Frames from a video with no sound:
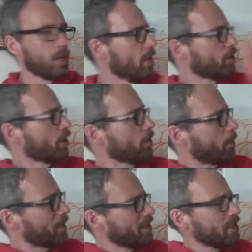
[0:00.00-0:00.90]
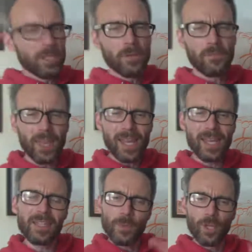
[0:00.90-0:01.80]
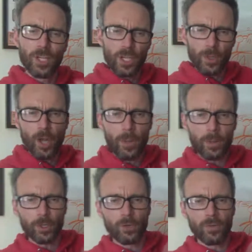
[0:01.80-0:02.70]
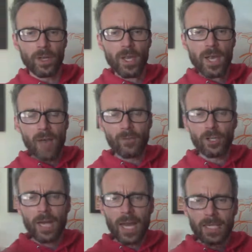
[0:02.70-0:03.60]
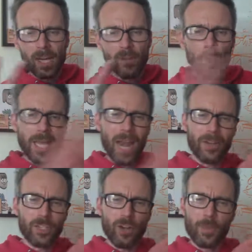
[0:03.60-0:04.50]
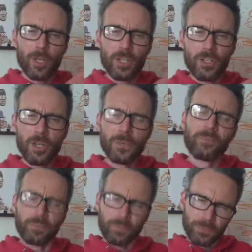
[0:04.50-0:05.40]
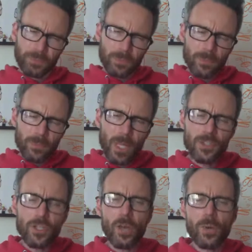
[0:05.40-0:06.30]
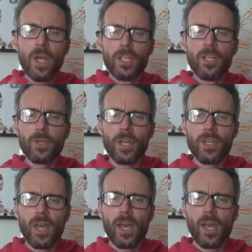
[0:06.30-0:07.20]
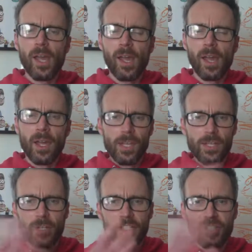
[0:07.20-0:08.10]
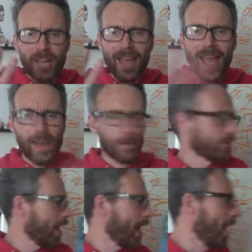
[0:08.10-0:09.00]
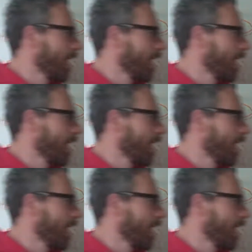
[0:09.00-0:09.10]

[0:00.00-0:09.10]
So the position of things, and we're going to do a comic book cover. I've got an idea of what character I'm going to do. So you can check that out there.